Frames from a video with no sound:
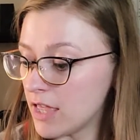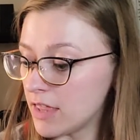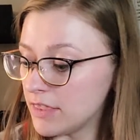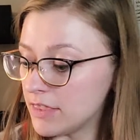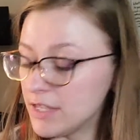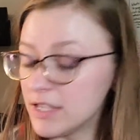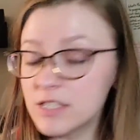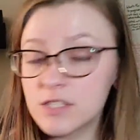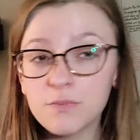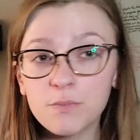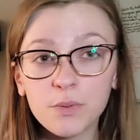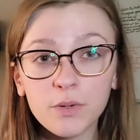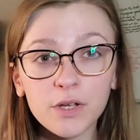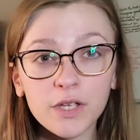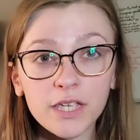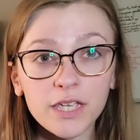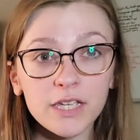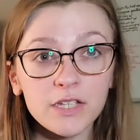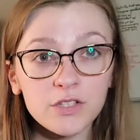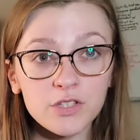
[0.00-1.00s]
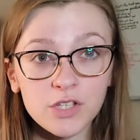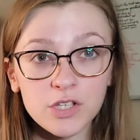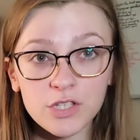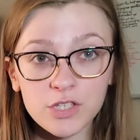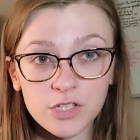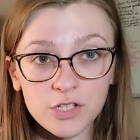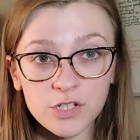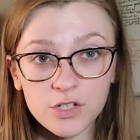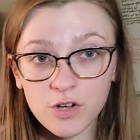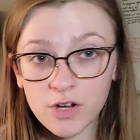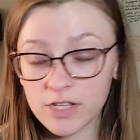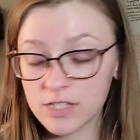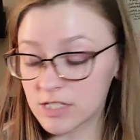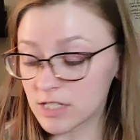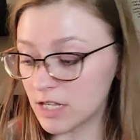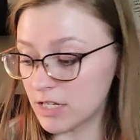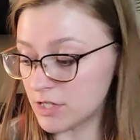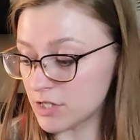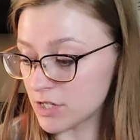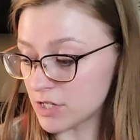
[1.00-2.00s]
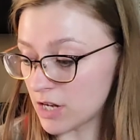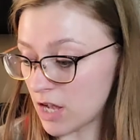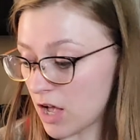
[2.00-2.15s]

this book is just a translation